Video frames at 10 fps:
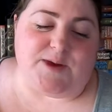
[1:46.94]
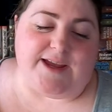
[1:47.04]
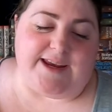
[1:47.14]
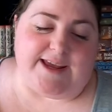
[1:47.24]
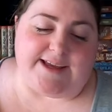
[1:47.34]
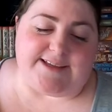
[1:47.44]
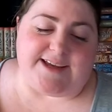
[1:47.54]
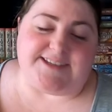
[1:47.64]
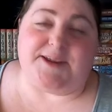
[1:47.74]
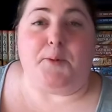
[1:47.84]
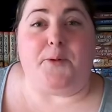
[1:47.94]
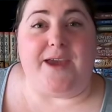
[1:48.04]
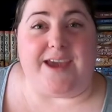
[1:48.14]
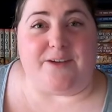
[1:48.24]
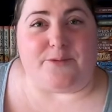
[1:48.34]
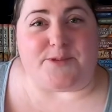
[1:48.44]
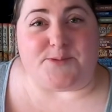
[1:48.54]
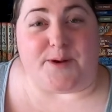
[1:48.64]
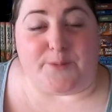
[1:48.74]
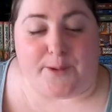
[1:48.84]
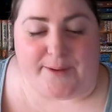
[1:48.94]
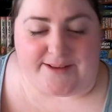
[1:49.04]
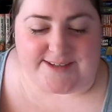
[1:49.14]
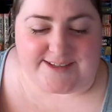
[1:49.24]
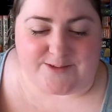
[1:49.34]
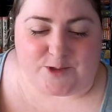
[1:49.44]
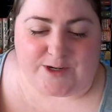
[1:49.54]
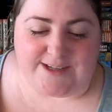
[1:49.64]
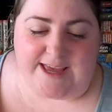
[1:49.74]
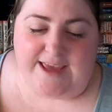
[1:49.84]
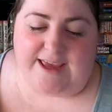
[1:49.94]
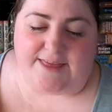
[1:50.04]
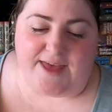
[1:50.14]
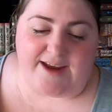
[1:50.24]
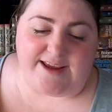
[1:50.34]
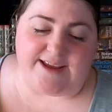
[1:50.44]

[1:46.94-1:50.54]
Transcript: one is a step away from the smutty romances, of course, and that